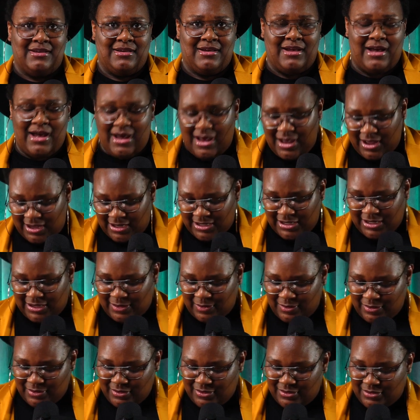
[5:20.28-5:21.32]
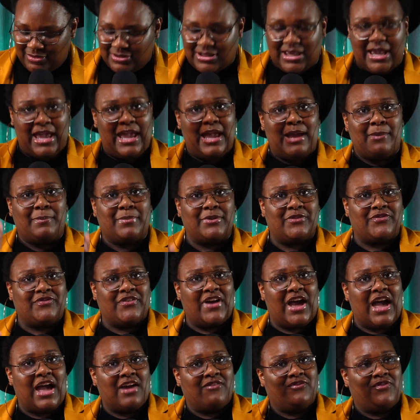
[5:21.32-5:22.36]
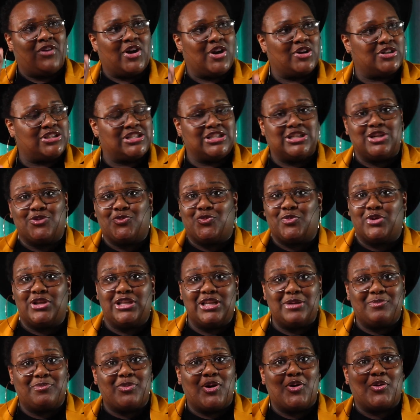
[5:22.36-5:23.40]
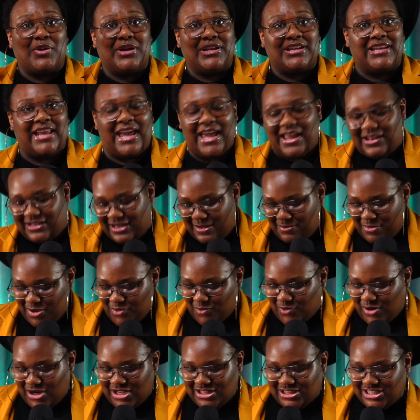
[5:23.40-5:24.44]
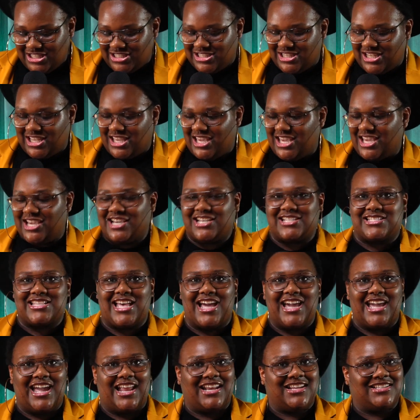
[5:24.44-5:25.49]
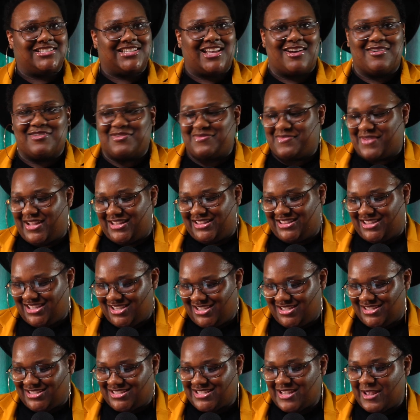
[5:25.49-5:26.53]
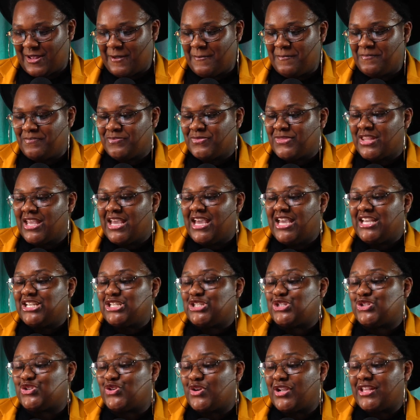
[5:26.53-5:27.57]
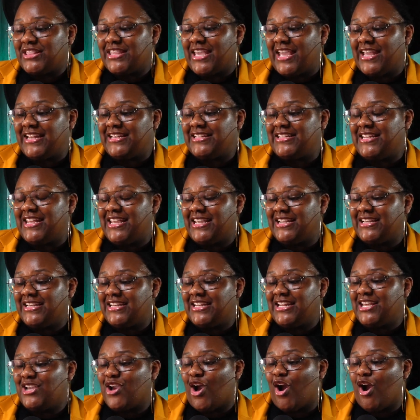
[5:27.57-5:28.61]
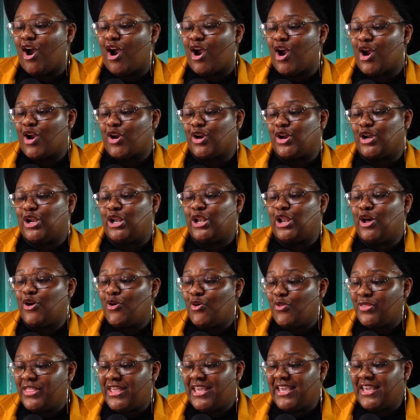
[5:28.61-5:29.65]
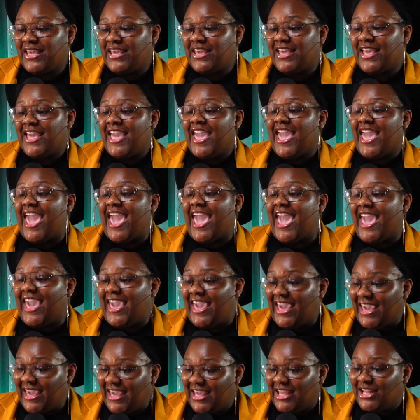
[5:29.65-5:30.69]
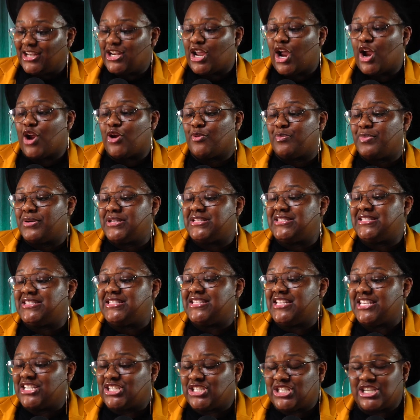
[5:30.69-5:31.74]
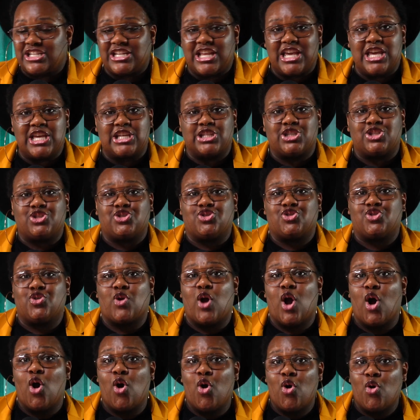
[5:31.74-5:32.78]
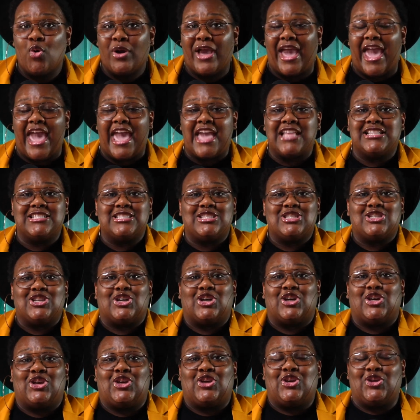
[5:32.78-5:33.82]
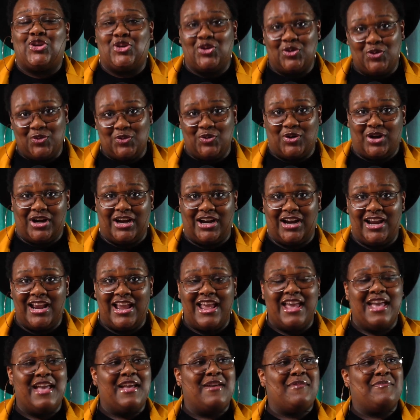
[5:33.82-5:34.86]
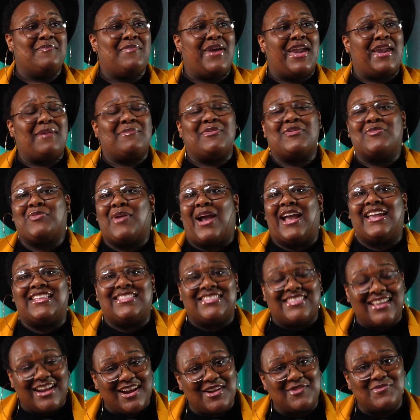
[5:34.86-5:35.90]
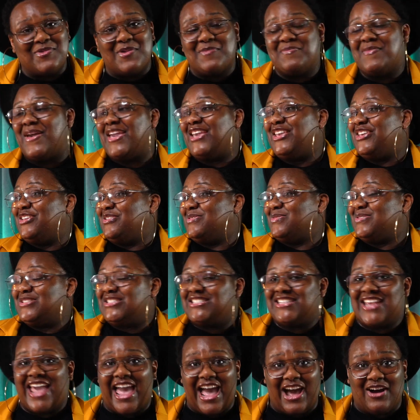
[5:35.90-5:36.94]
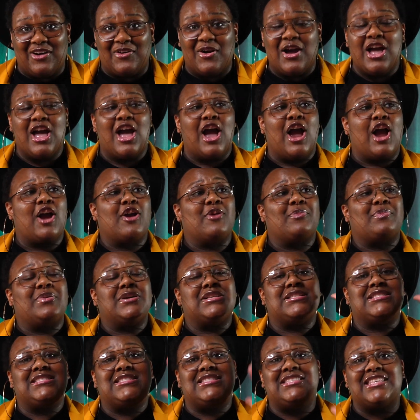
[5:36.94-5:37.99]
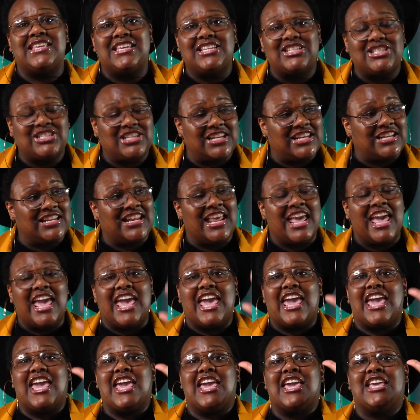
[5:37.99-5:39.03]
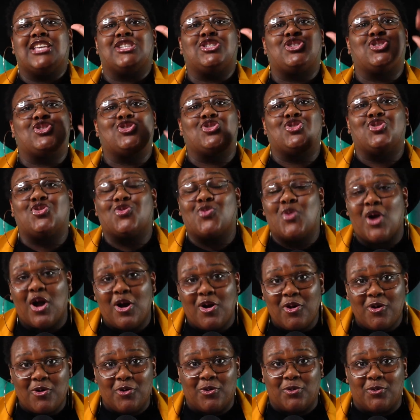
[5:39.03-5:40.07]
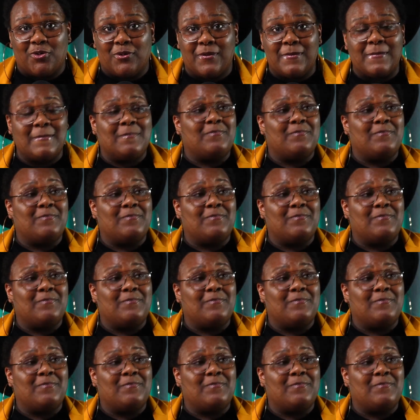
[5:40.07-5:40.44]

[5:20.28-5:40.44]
Honey, the Amplified version really broke it down. Let me read this again, because I got to talk about this. Strength and dignity are her clothing, and her position is strong and secure. Baby, right there would make you shout. Her position is strong